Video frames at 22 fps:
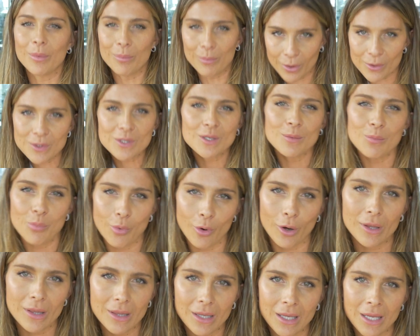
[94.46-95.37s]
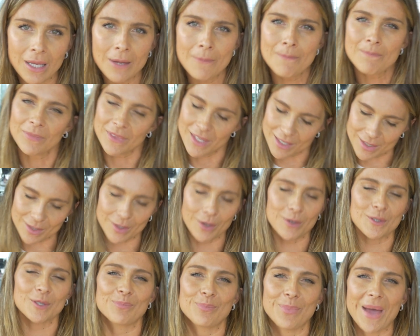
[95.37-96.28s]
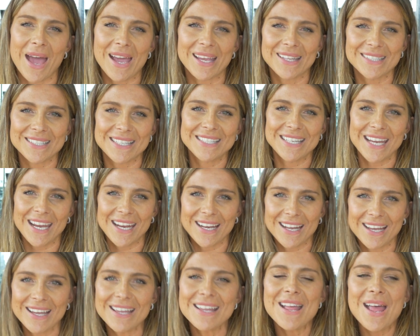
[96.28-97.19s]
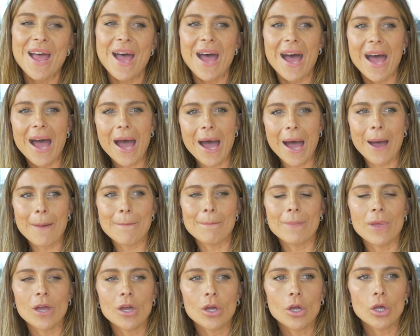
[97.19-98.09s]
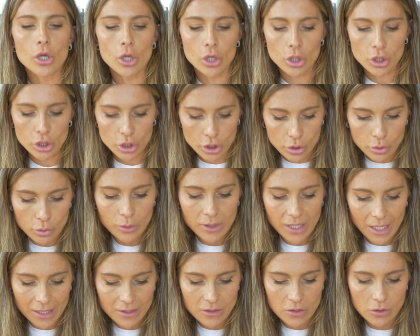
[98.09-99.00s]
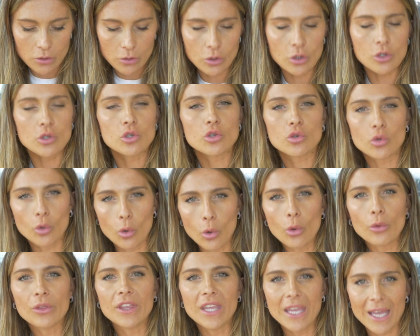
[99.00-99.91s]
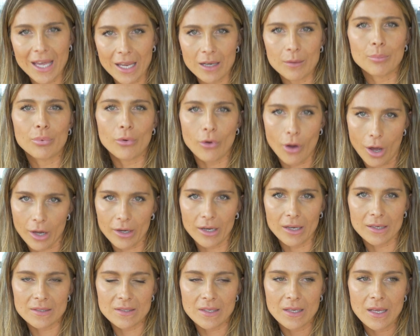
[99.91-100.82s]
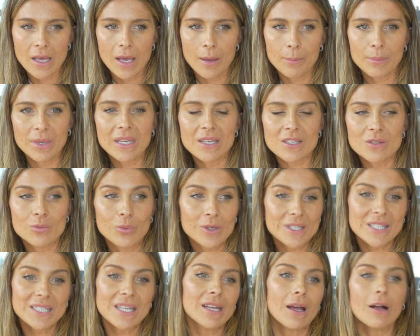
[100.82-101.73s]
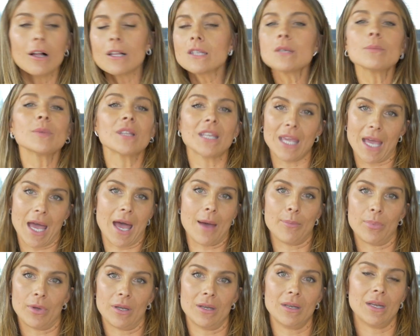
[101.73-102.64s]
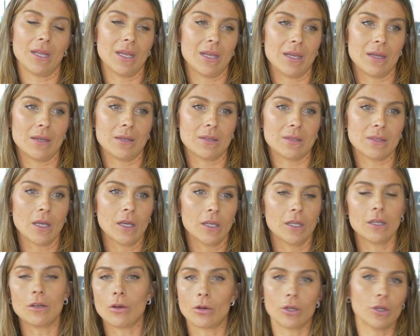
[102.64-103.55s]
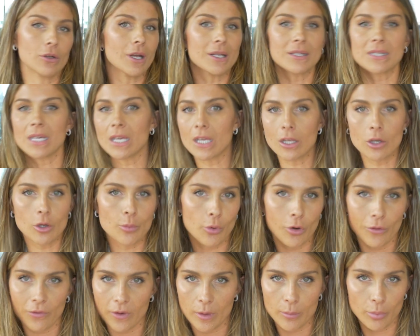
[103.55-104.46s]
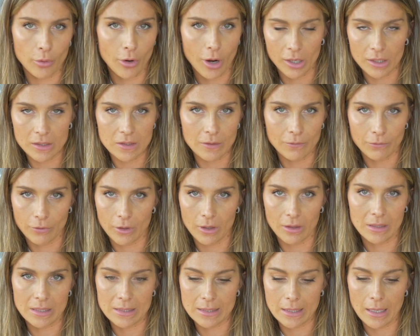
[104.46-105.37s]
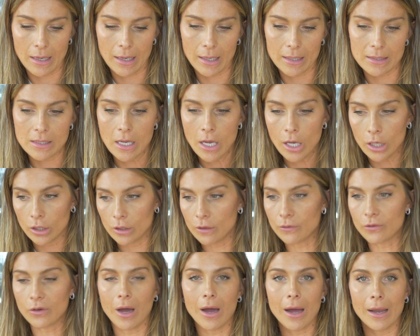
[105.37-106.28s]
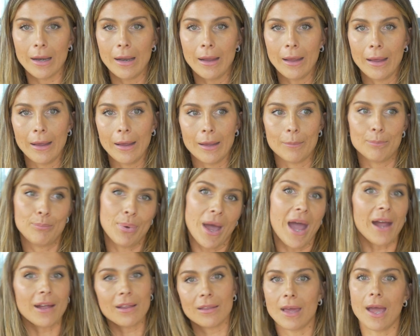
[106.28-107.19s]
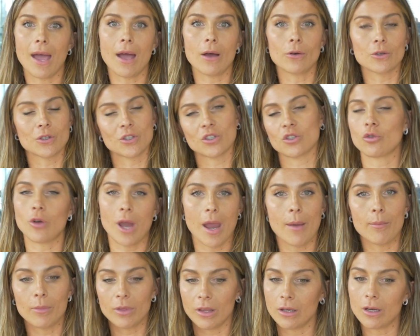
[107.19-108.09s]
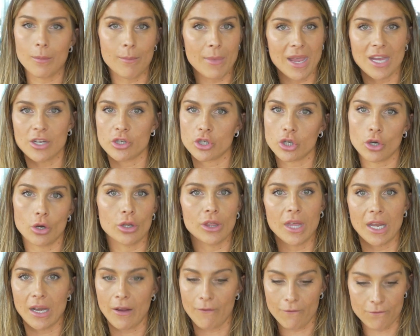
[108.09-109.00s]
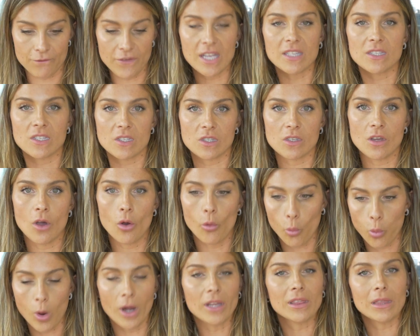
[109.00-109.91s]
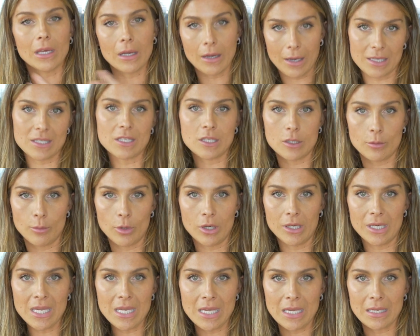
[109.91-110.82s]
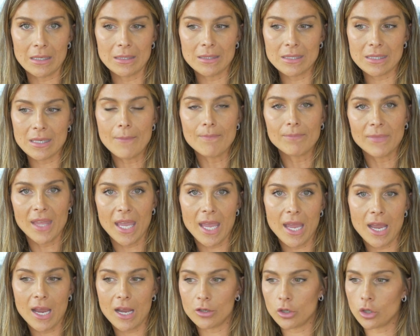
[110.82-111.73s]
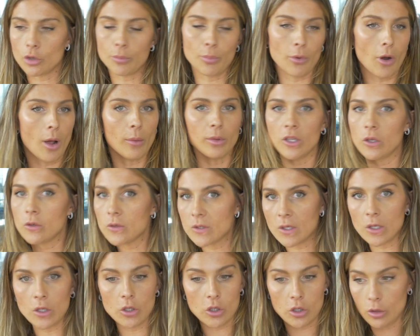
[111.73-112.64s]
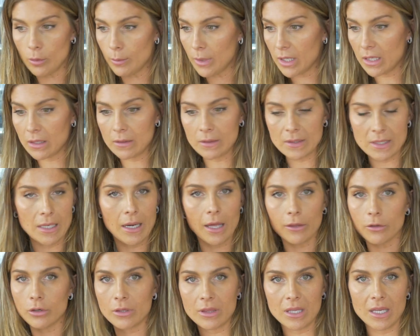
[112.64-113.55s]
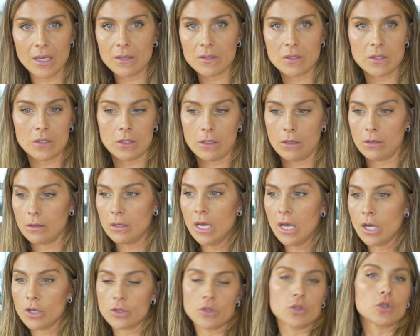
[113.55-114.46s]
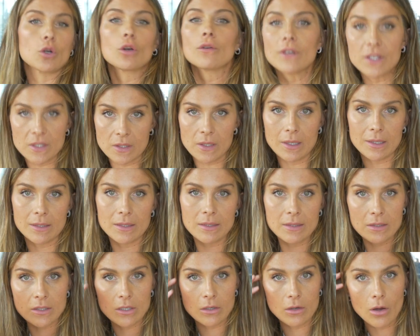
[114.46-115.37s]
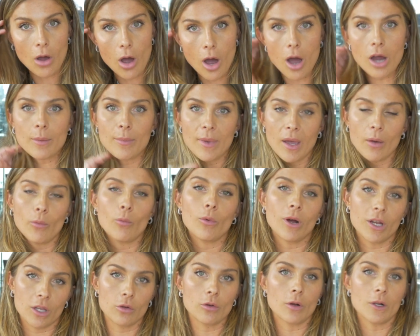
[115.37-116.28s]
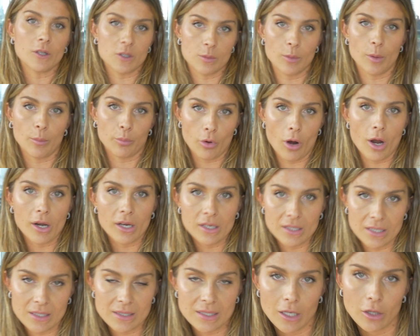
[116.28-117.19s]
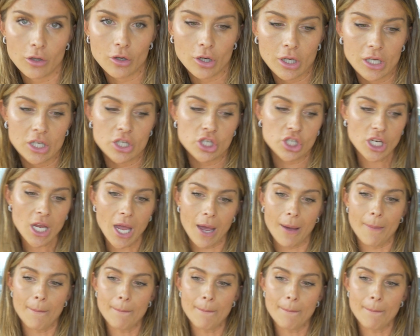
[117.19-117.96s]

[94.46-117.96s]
most importantly, this goes back to data, you get to control the end product. Because what's going to ultimately happen is, you're not taking your perfect product in front of these guys. You've got back of the house scrambling to make sure that it fits what the customer needs. And you're probably using humans and other things services to augment what your ultimate product is that you're going to ship.